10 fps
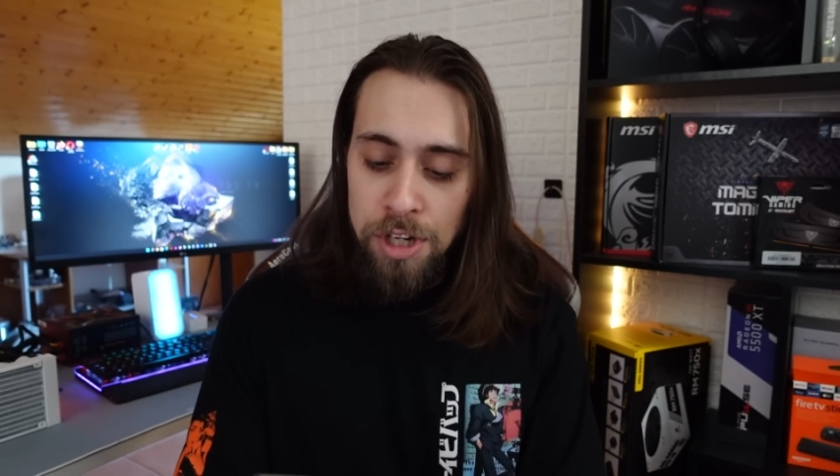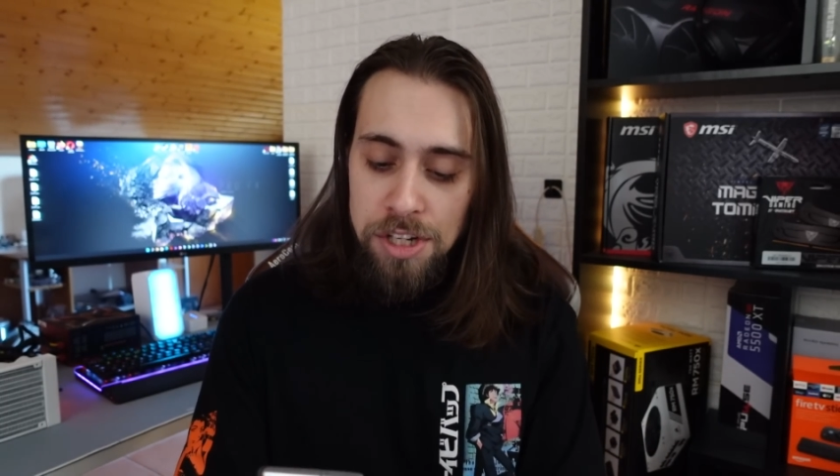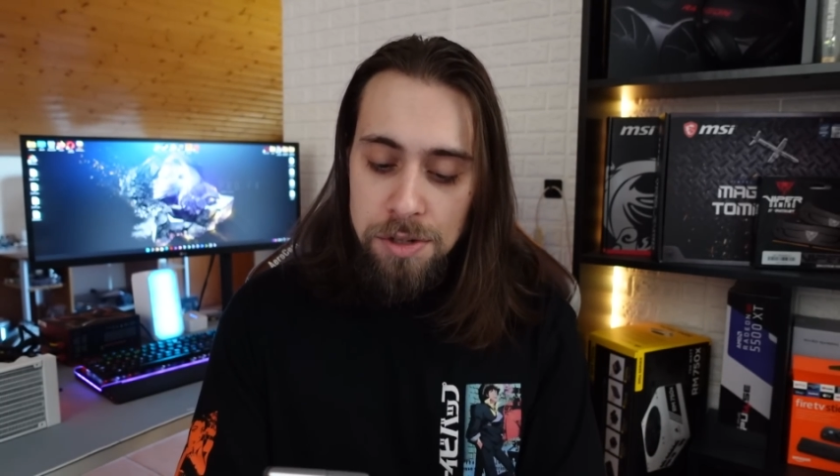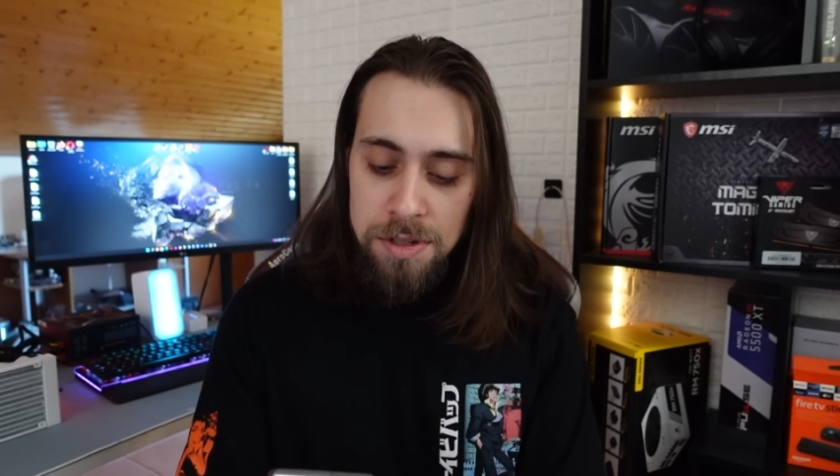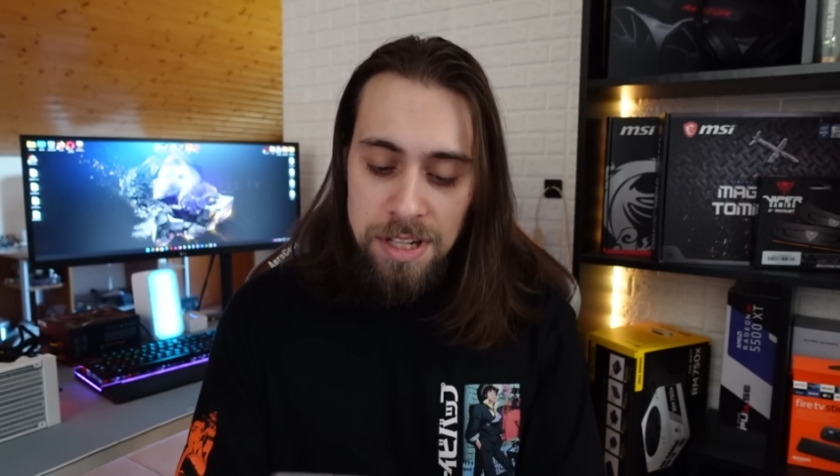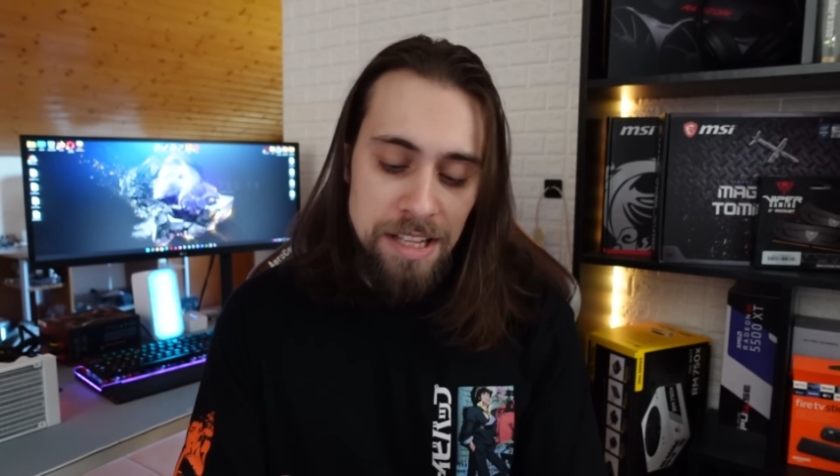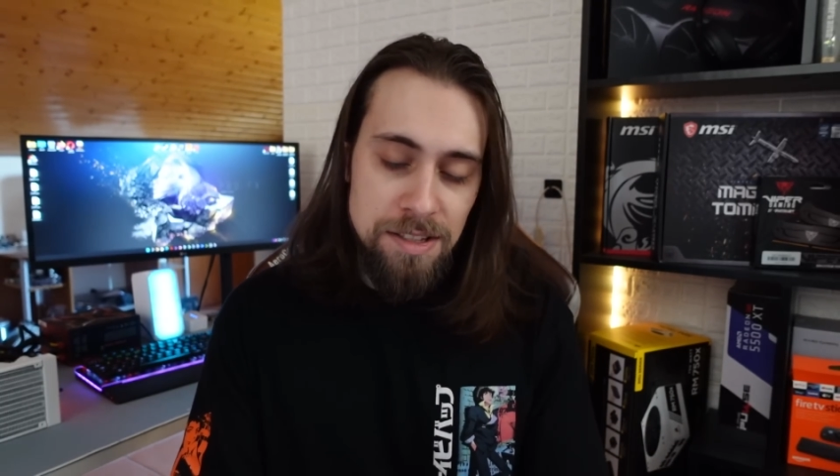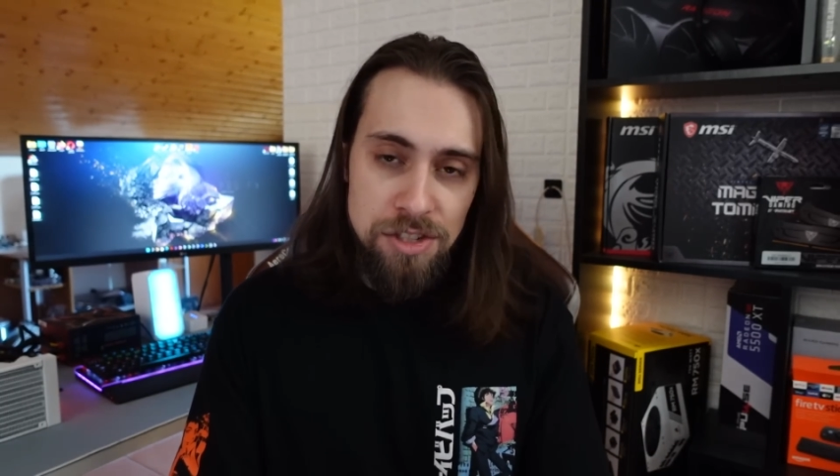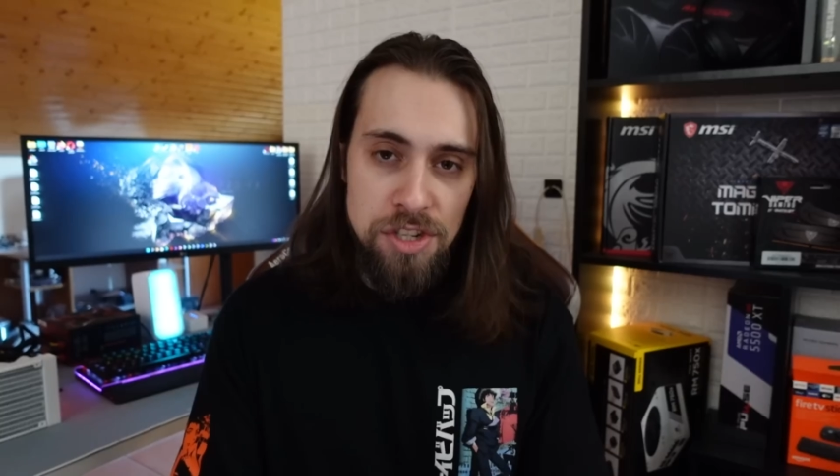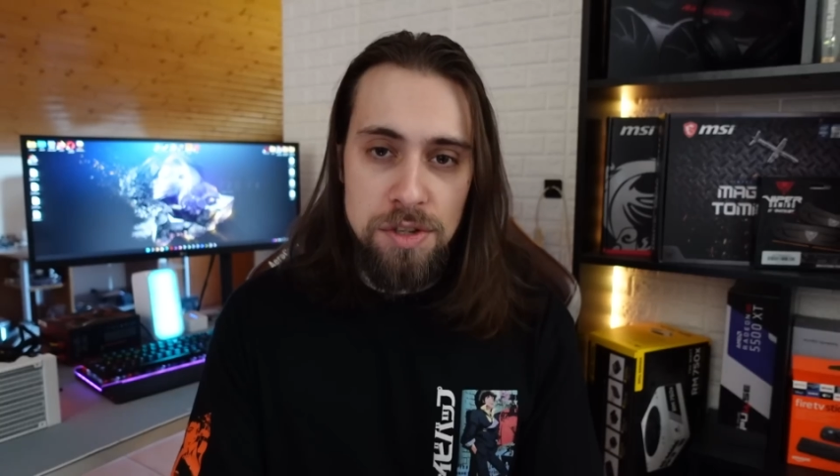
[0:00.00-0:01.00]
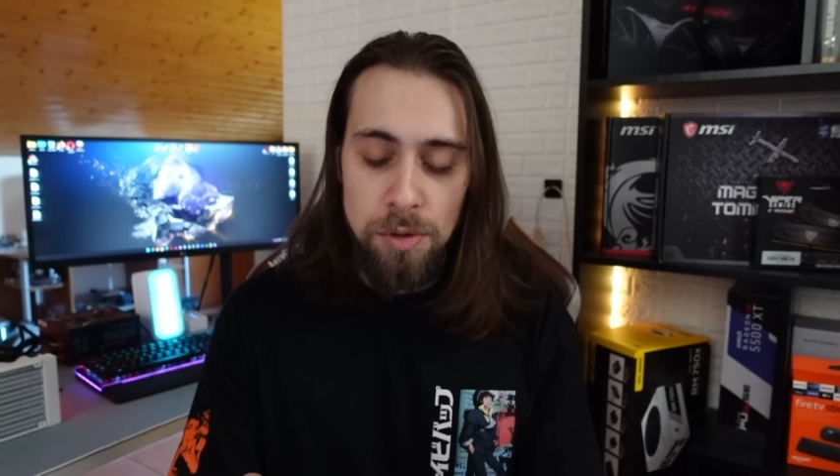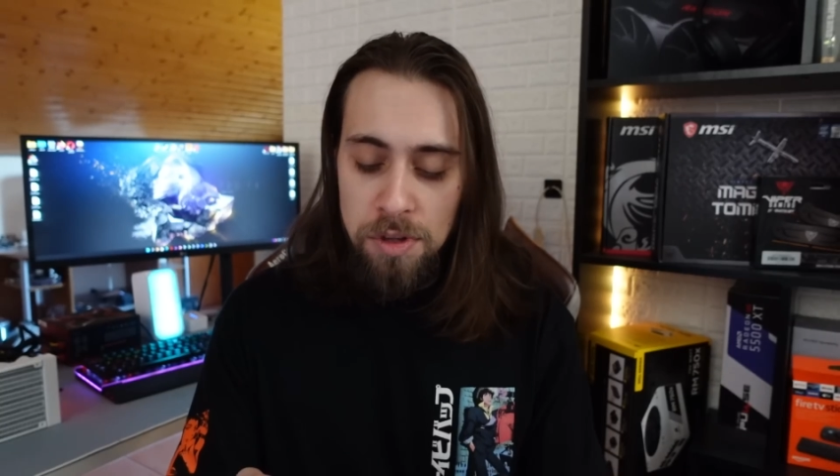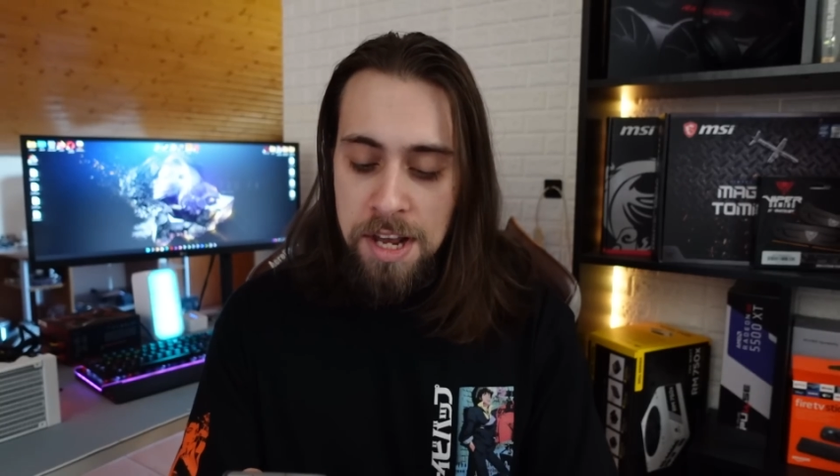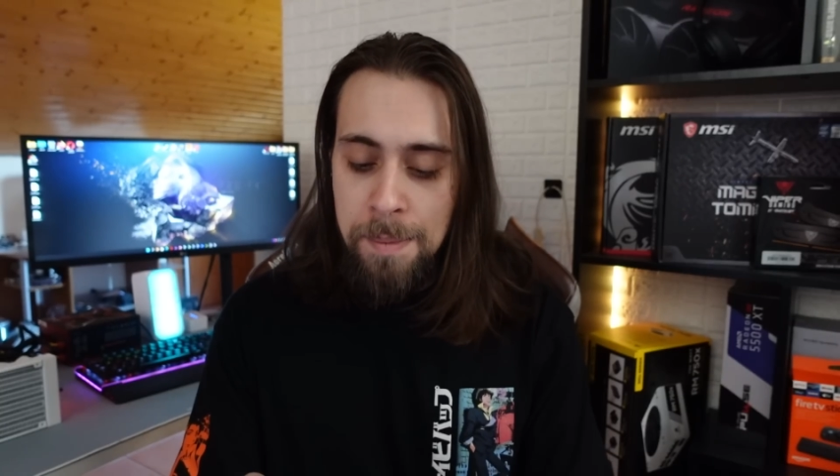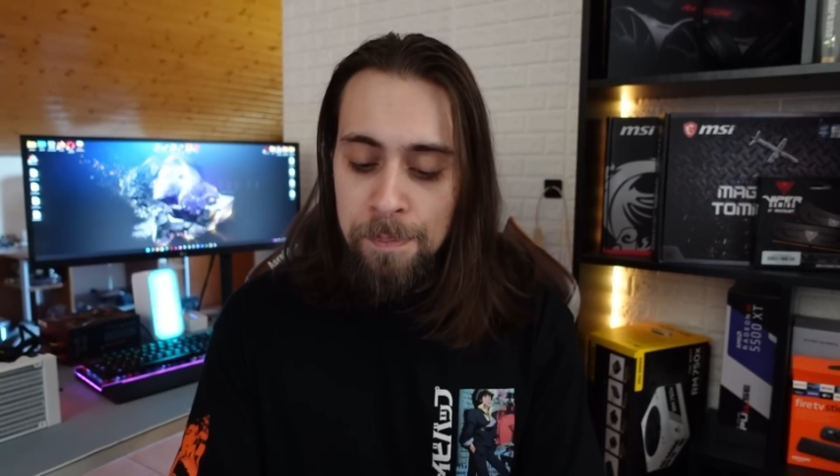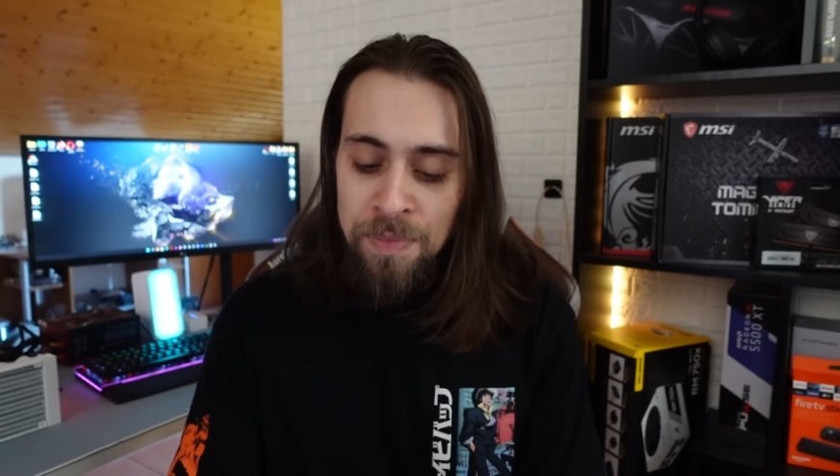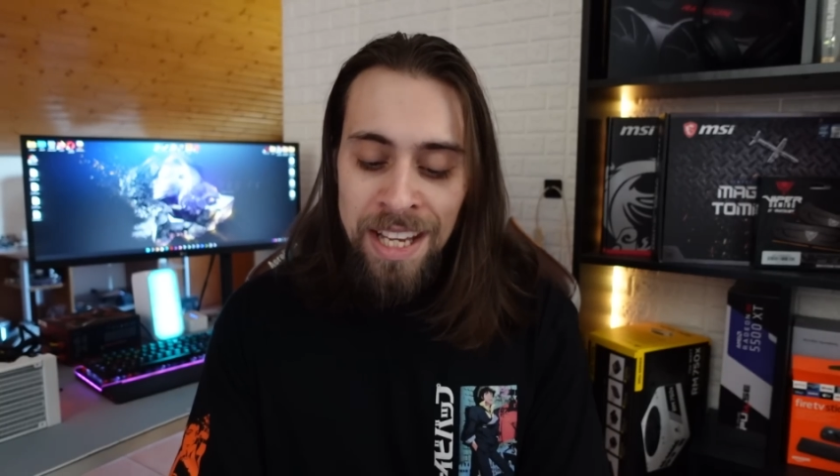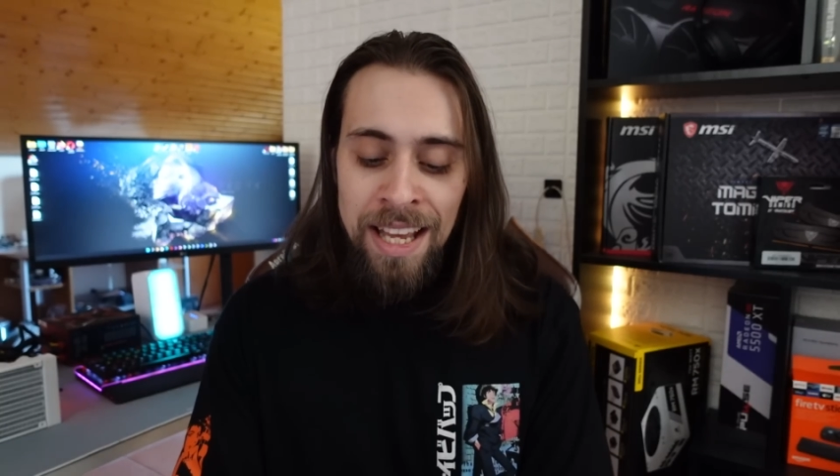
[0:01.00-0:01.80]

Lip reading: issues. Let's just go to them.